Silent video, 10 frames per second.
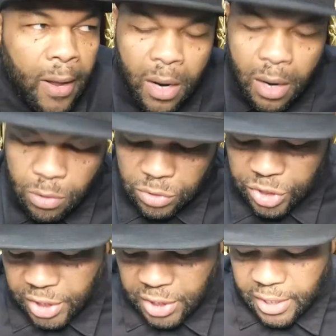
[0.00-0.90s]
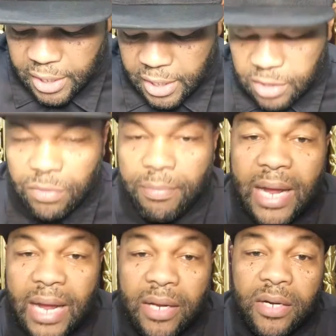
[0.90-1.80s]
OG niggas from back
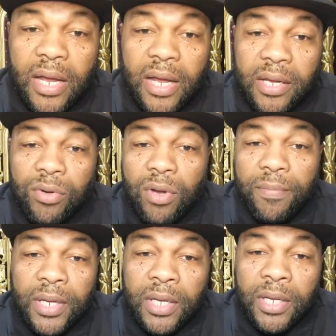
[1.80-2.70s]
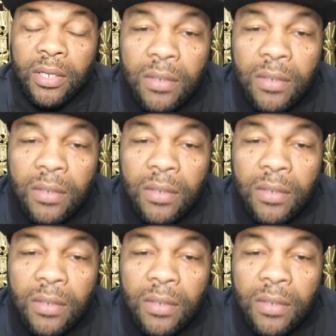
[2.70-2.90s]
in the day, you know what I mean?